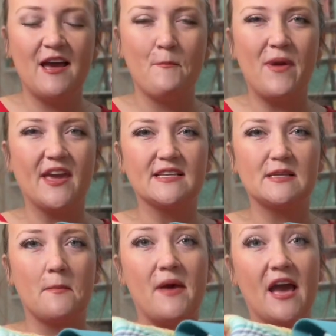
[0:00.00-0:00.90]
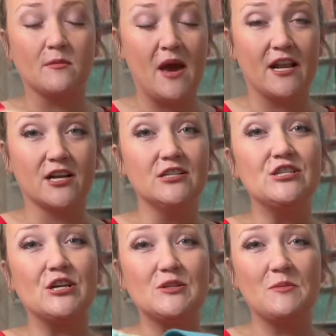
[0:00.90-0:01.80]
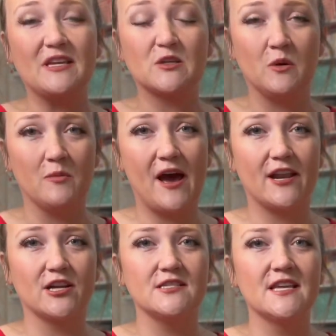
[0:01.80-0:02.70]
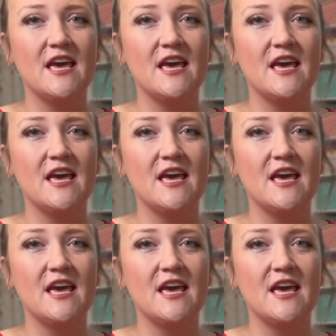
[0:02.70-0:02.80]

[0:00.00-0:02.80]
makes bag patterns. She also makes quilt patterns.